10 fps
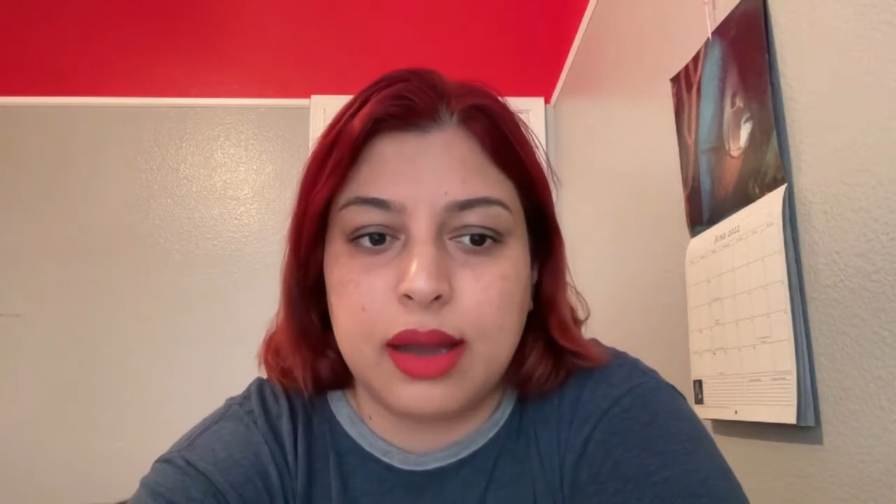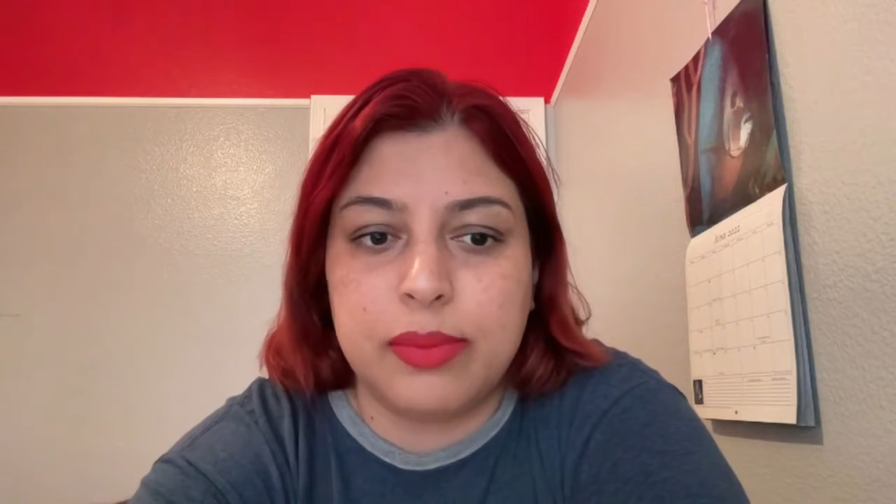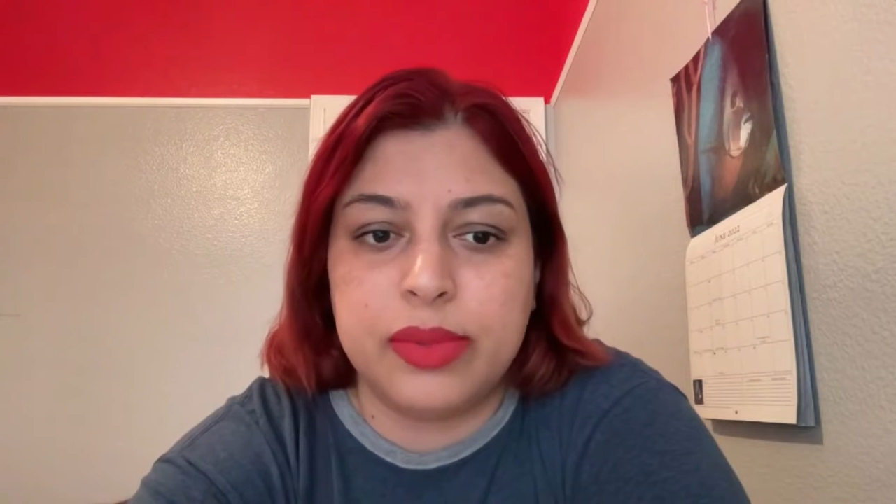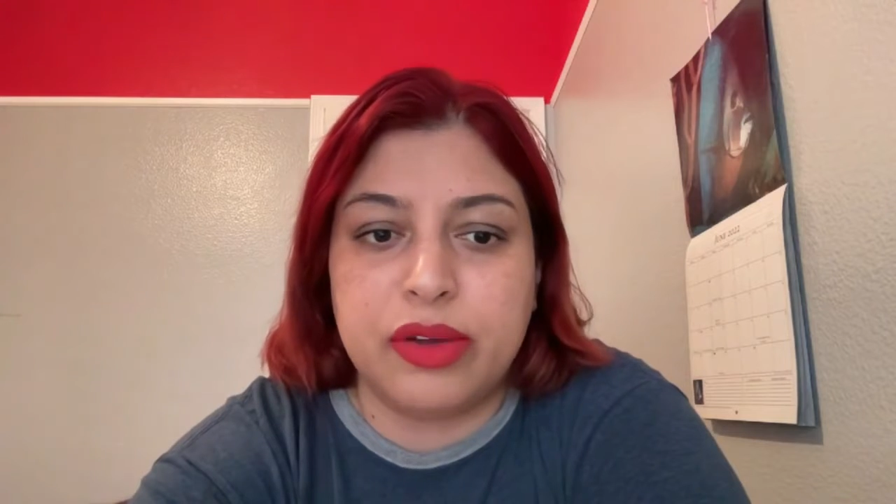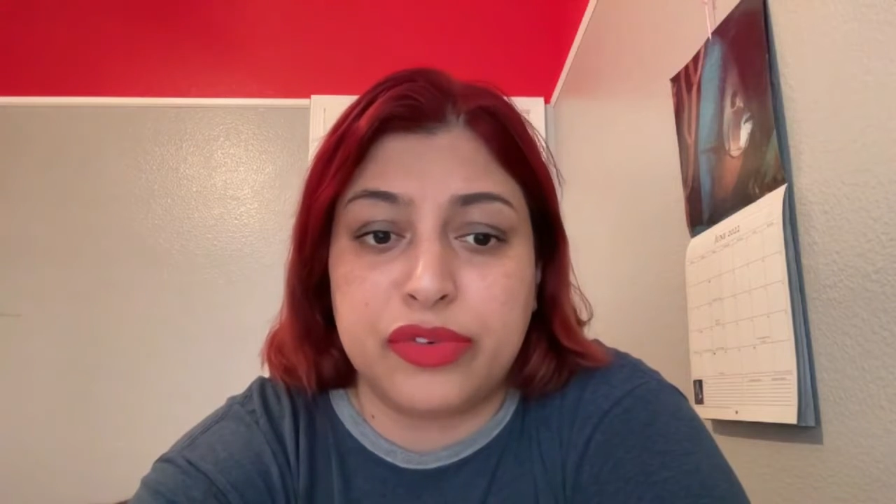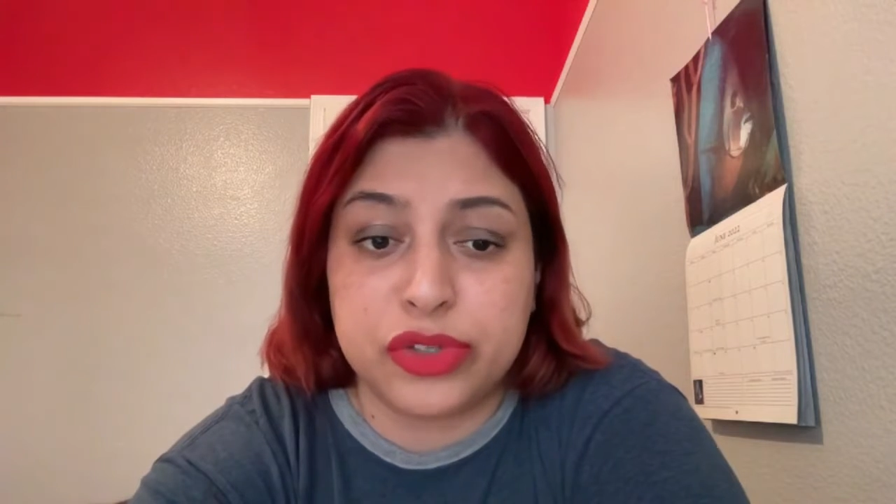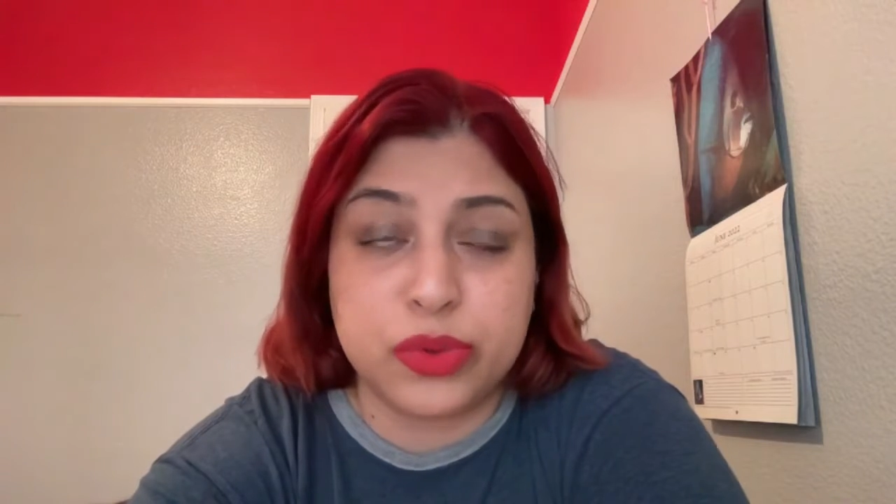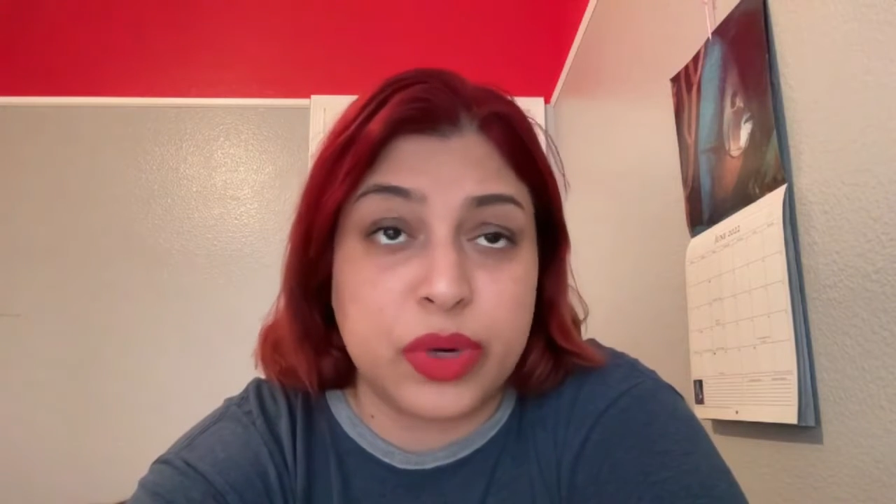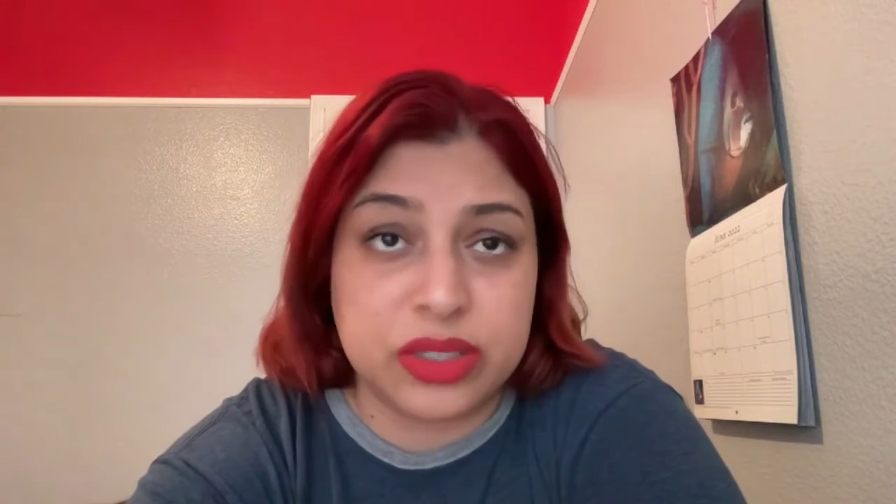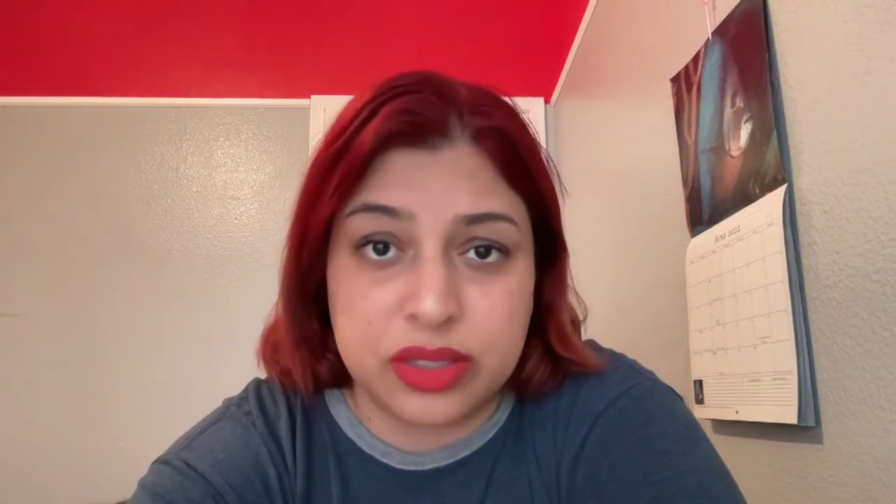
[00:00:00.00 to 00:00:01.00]
the
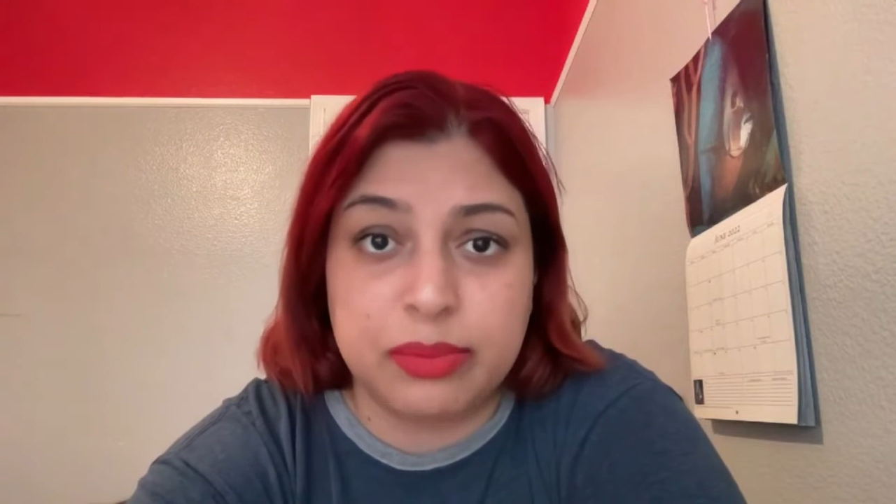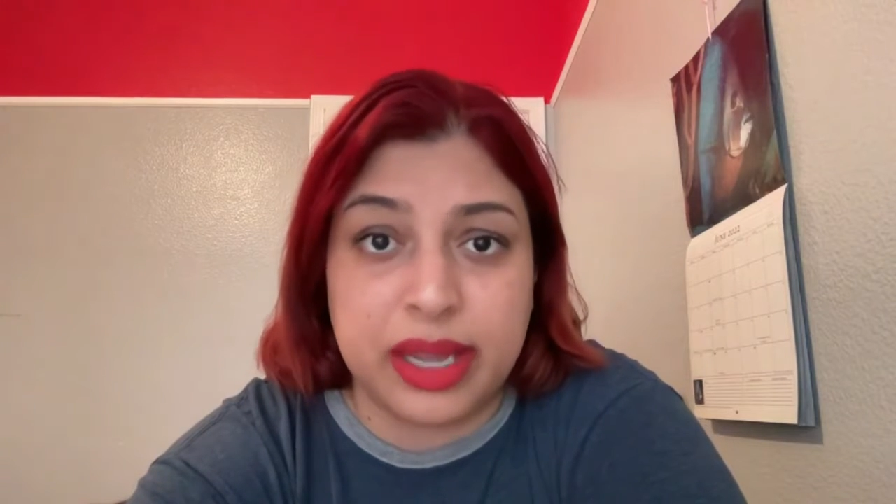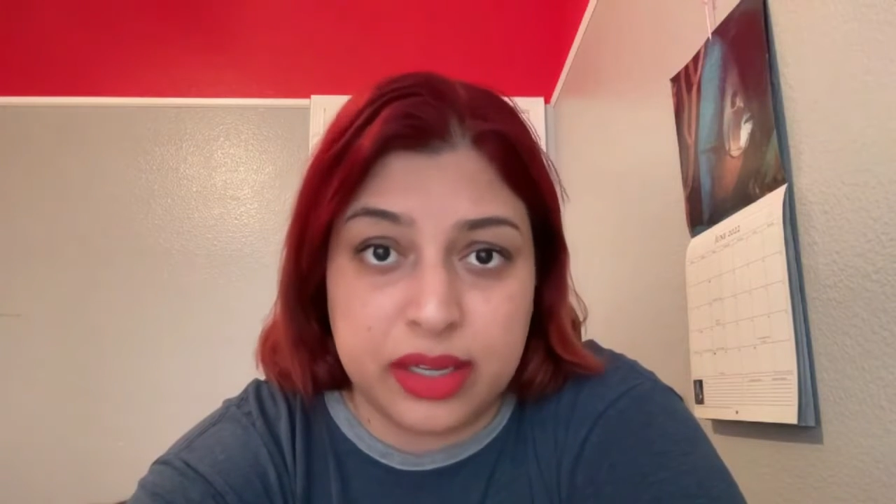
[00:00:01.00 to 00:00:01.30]
first question my